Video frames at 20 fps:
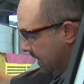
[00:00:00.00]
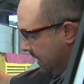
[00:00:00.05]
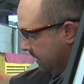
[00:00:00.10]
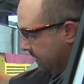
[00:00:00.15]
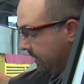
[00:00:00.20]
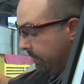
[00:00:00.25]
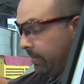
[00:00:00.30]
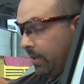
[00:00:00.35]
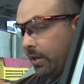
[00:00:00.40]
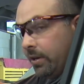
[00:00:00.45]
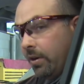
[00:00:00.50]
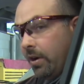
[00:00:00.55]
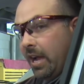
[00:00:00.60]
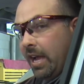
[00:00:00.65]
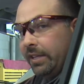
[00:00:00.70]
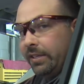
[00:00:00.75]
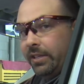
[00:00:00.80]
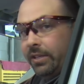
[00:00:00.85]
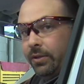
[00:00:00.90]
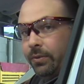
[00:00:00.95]
So I'm going to go
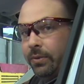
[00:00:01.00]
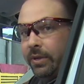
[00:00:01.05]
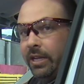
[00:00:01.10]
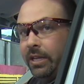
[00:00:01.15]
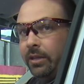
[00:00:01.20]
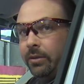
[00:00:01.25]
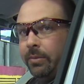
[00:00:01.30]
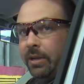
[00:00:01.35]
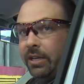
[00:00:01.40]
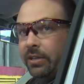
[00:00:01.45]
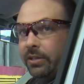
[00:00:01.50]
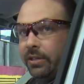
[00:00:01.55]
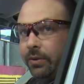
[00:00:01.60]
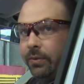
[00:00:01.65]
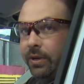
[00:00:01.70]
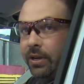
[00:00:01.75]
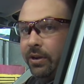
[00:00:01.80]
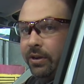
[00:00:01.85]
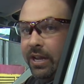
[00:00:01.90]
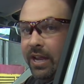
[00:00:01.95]
out to the wheel and make sure
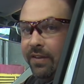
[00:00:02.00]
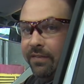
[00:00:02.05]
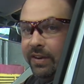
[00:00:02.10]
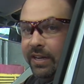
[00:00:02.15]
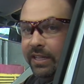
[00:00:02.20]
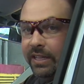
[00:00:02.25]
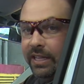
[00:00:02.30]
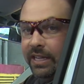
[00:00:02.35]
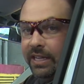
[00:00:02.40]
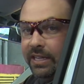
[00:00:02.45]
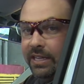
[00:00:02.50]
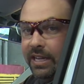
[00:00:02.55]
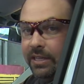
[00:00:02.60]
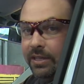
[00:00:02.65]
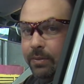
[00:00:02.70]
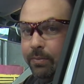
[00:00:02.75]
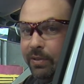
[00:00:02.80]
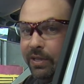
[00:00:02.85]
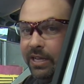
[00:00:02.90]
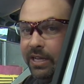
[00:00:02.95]
we don't have any leak at
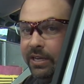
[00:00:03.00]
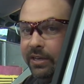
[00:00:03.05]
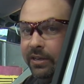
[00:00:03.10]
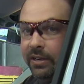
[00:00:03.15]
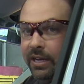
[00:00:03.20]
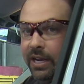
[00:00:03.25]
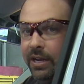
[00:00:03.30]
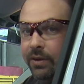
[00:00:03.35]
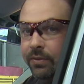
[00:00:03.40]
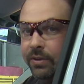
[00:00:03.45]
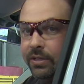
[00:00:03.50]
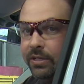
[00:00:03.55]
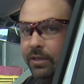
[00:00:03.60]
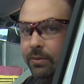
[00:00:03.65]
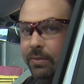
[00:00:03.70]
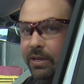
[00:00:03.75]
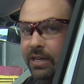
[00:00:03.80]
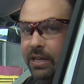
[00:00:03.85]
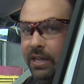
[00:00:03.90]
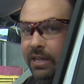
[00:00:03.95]
the bleeder, and we should
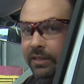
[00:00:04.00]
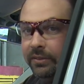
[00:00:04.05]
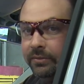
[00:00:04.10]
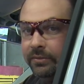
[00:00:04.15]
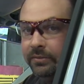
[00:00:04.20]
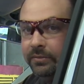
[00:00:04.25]
be done.